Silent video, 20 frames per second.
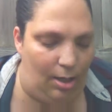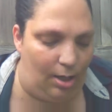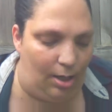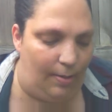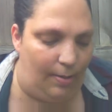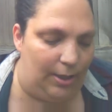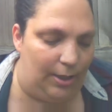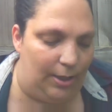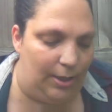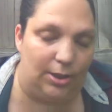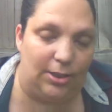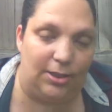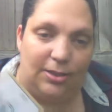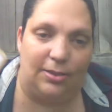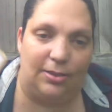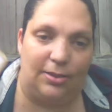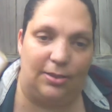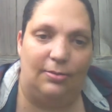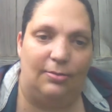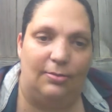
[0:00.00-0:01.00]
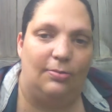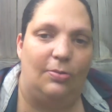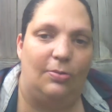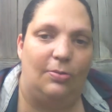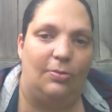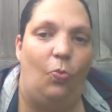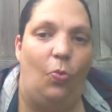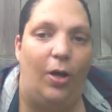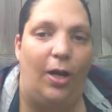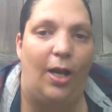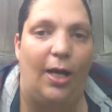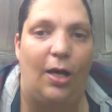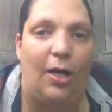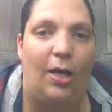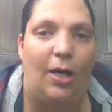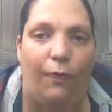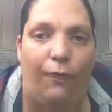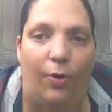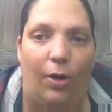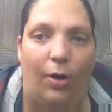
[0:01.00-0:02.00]
It's just, when I go
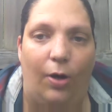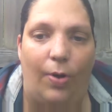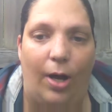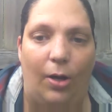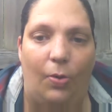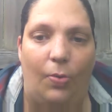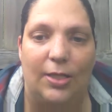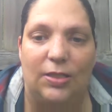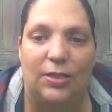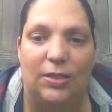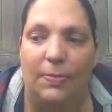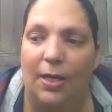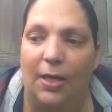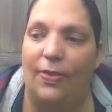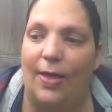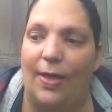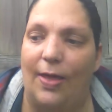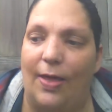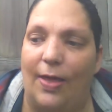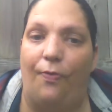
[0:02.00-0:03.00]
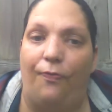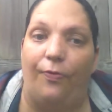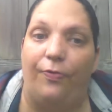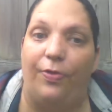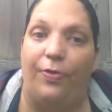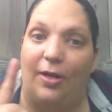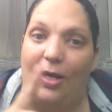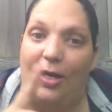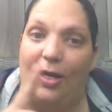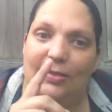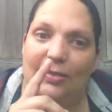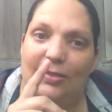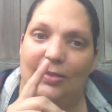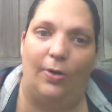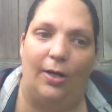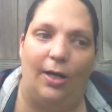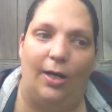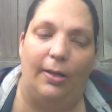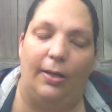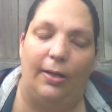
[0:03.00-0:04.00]
for a Rider-Waite-Smith, I go for the next one
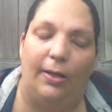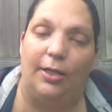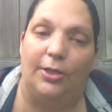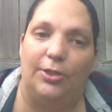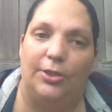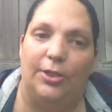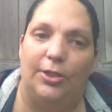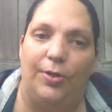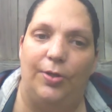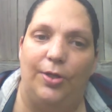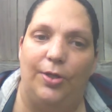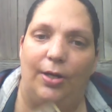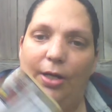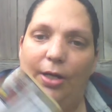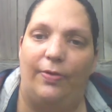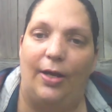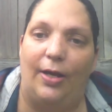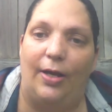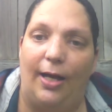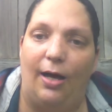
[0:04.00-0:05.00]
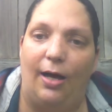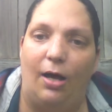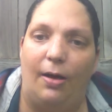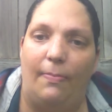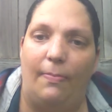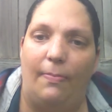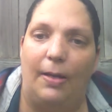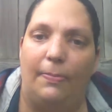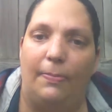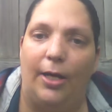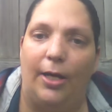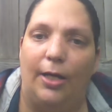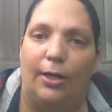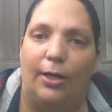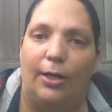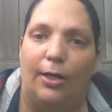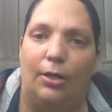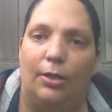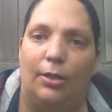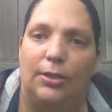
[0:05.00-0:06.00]
I'm going to show you here that I got on Make Playing
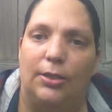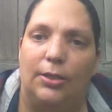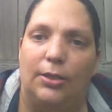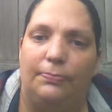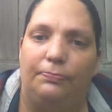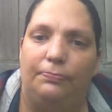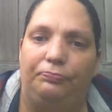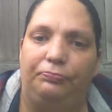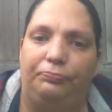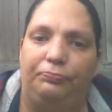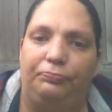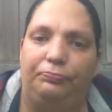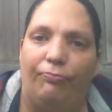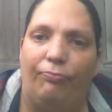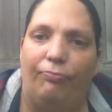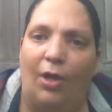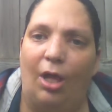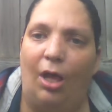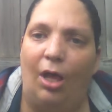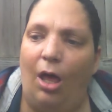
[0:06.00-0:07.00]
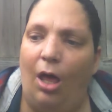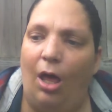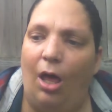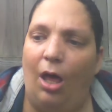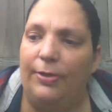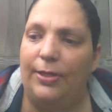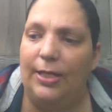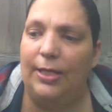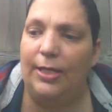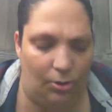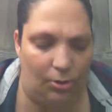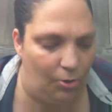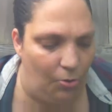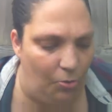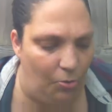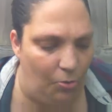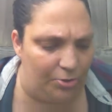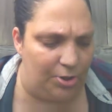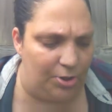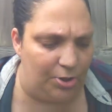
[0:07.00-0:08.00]
Cards. But these are
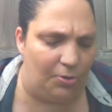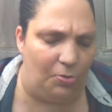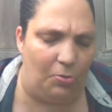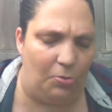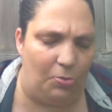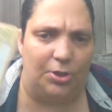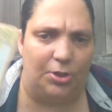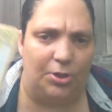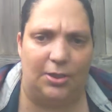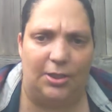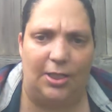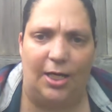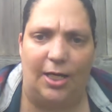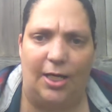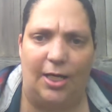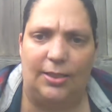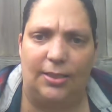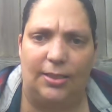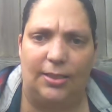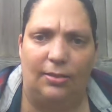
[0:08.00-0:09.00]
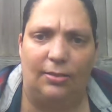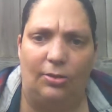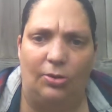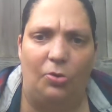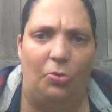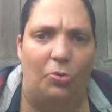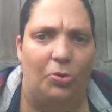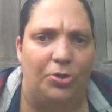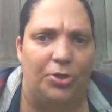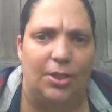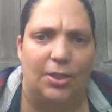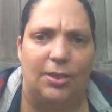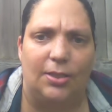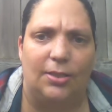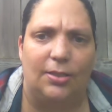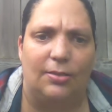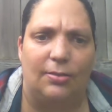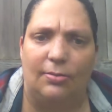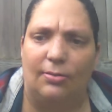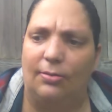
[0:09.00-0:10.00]
gorgeous, gorgeous decks.
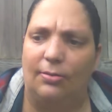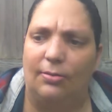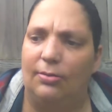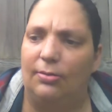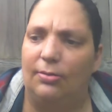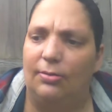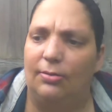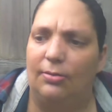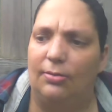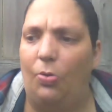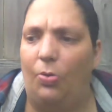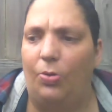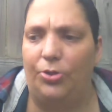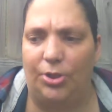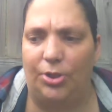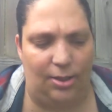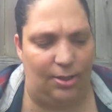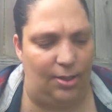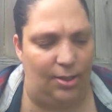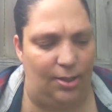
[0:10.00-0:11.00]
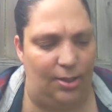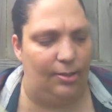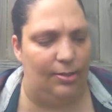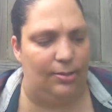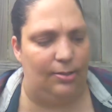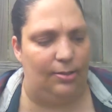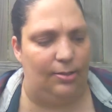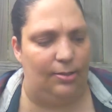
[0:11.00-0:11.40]
Gorgeous, gorgeous decks.